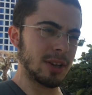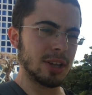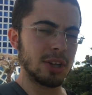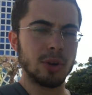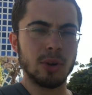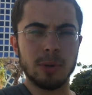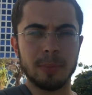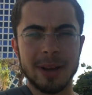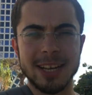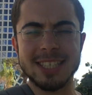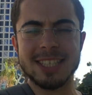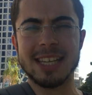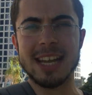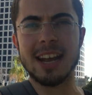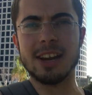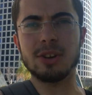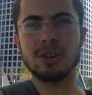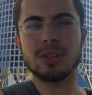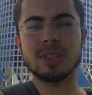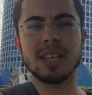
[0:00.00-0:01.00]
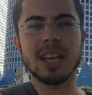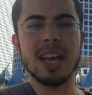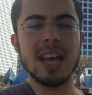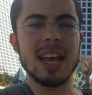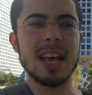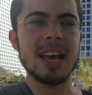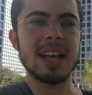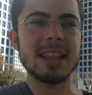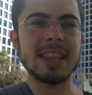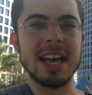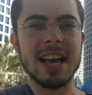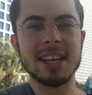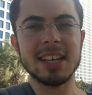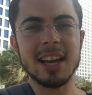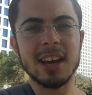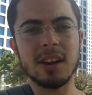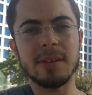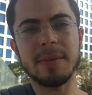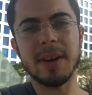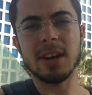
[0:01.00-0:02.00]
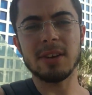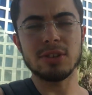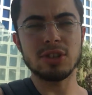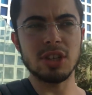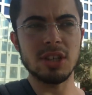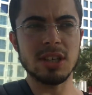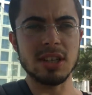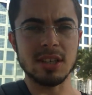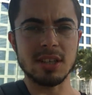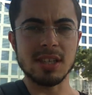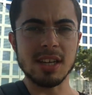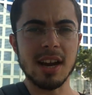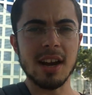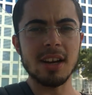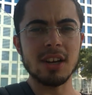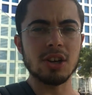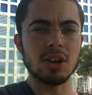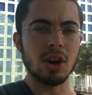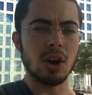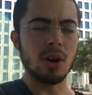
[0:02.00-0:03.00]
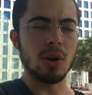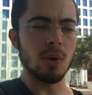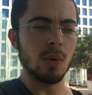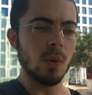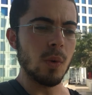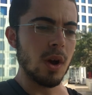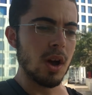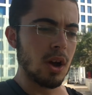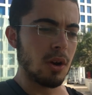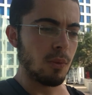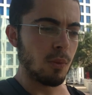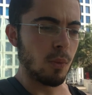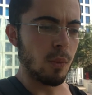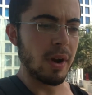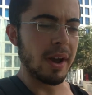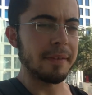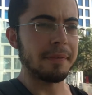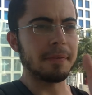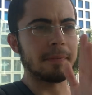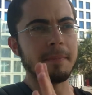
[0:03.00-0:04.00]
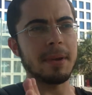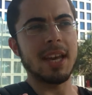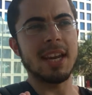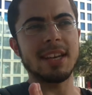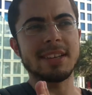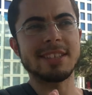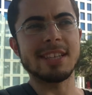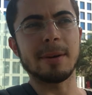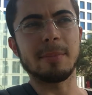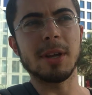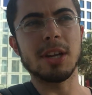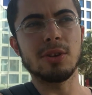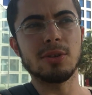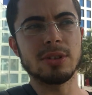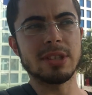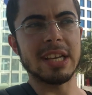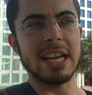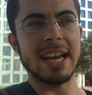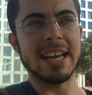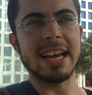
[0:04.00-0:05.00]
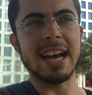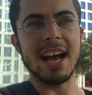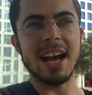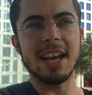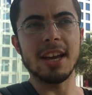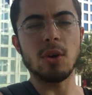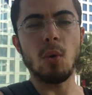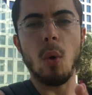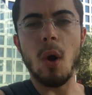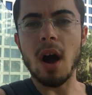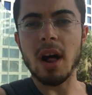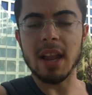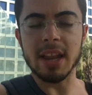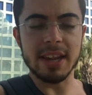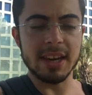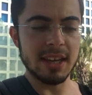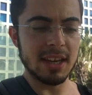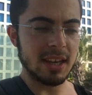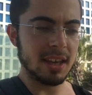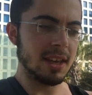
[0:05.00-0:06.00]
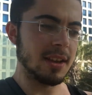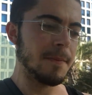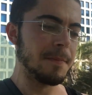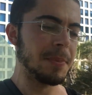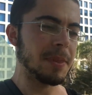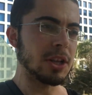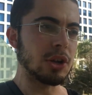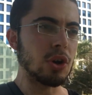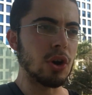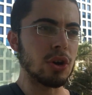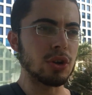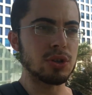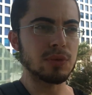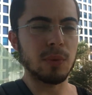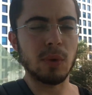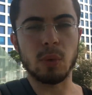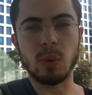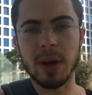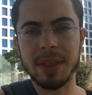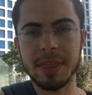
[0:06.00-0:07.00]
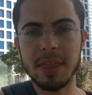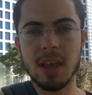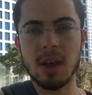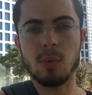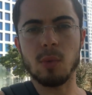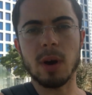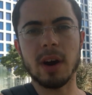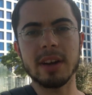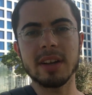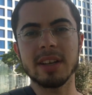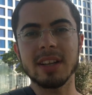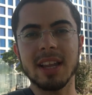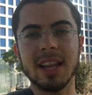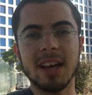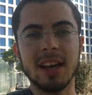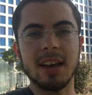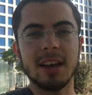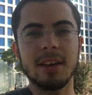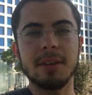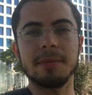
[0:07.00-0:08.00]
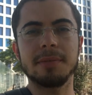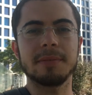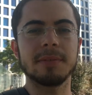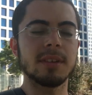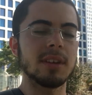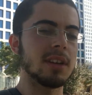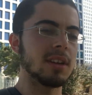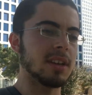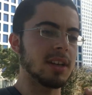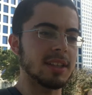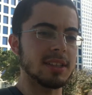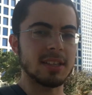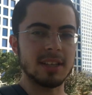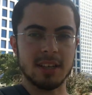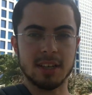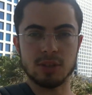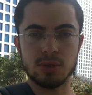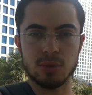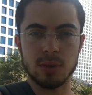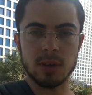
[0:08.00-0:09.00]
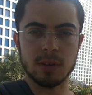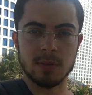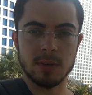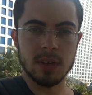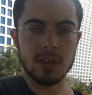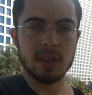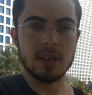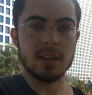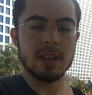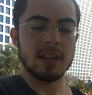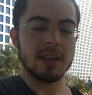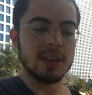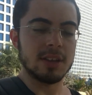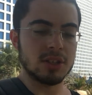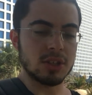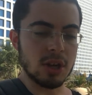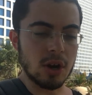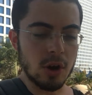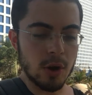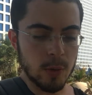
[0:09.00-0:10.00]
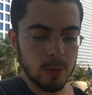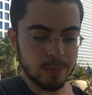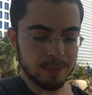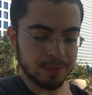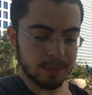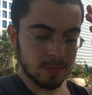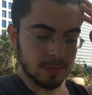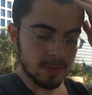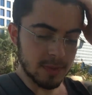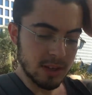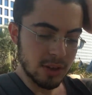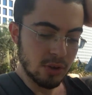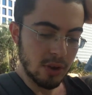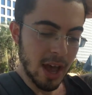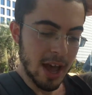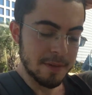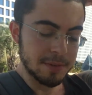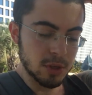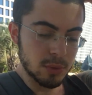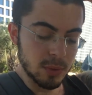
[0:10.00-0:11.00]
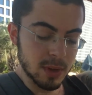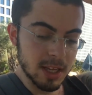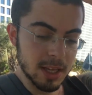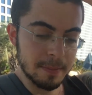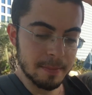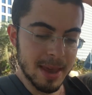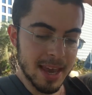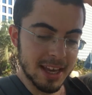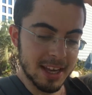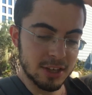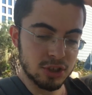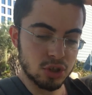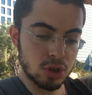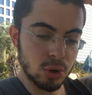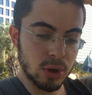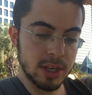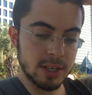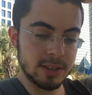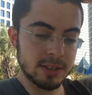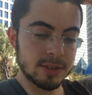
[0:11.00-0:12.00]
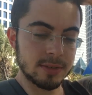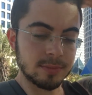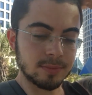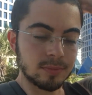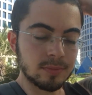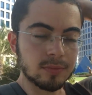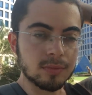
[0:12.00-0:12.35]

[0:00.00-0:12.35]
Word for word: lower my standards. That kind of energy does not go with meeting somebody who's like high quality, goes for what they want in life, etc. So you have to really make a choice.